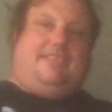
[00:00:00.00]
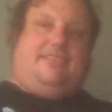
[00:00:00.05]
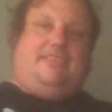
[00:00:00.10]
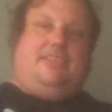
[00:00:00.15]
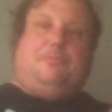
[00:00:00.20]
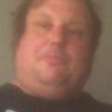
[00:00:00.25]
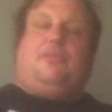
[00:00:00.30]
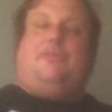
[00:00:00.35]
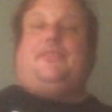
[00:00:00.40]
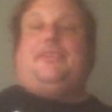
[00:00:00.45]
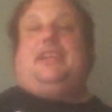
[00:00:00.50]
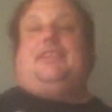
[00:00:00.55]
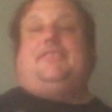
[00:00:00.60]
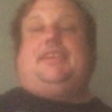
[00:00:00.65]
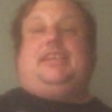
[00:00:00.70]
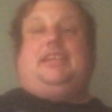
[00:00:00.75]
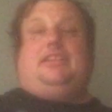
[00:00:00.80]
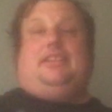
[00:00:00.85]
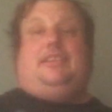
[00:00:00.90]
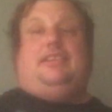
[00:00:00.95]
it is more
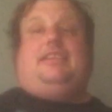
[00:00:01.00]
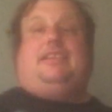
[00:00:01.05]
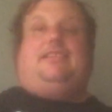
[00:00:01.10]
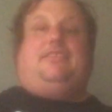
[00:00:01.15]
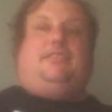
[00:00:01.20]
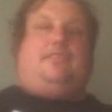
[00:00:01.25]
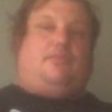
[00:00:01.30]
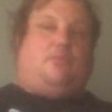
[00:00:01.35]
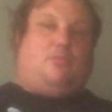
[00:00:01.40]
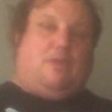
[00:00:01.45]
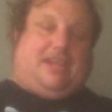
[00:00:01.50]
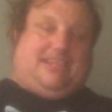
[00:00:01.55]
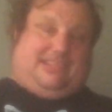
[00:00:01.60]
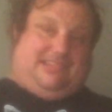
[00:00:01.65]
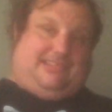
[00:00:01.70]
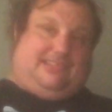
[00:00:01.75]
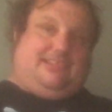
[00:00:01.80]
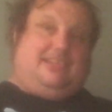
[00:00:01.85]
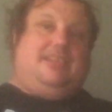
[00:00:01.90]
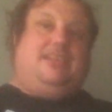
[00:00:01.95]
forgiving than the
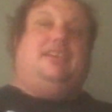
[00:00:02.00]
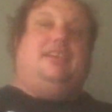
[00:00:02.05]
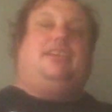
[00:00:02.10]
Quest.